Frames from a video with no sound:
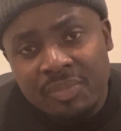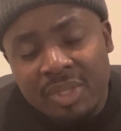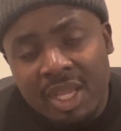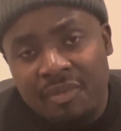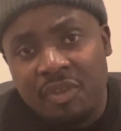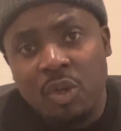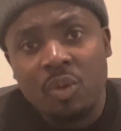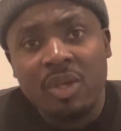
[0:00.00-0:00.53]

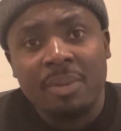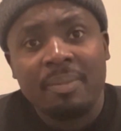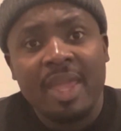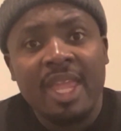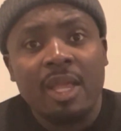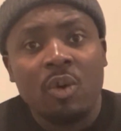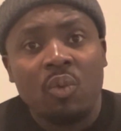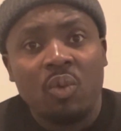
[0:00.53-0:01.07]
If you can
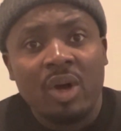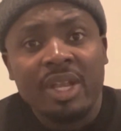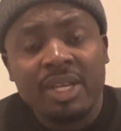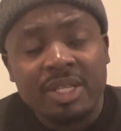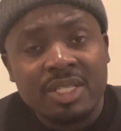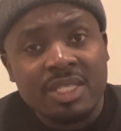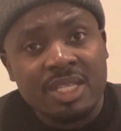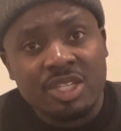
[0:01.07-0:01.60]
make one
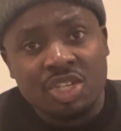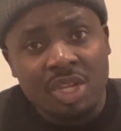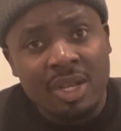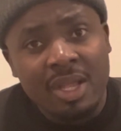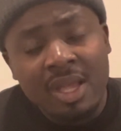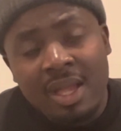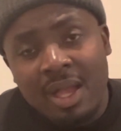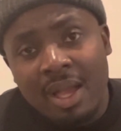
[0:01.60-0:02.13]

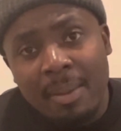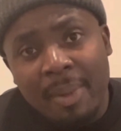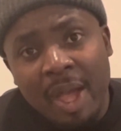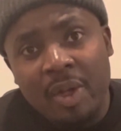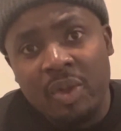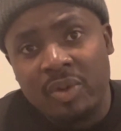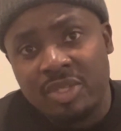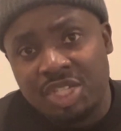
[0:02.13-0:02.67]
decision
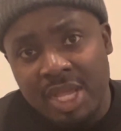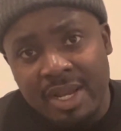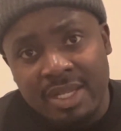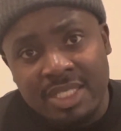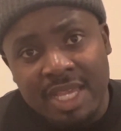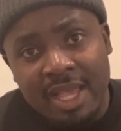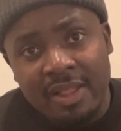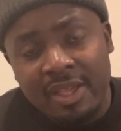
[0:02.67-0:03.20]
about your
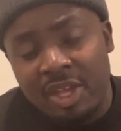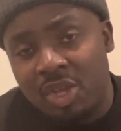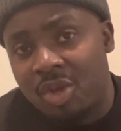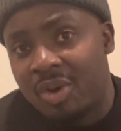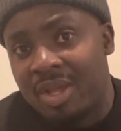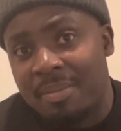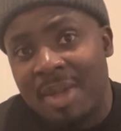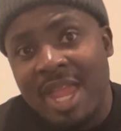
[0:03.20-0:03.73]
genitalia, you
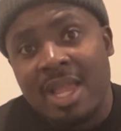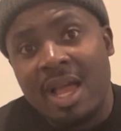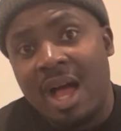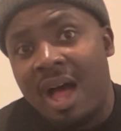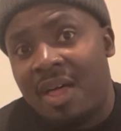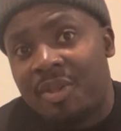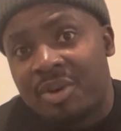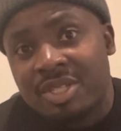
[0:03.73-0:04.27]
can make
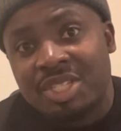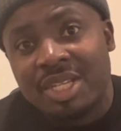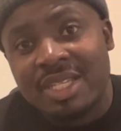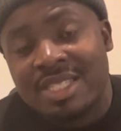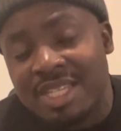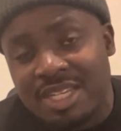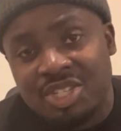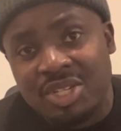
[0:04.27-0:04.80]
other
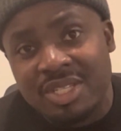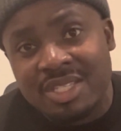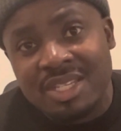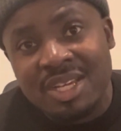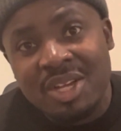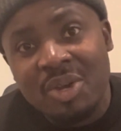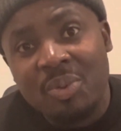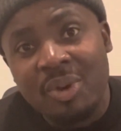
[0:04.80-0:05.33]
decisions
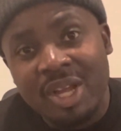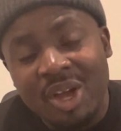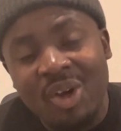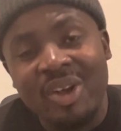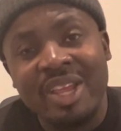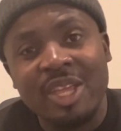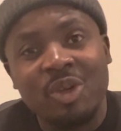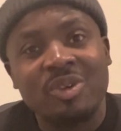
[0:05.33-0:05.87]

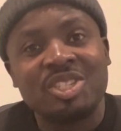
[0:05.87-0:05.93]
regarding your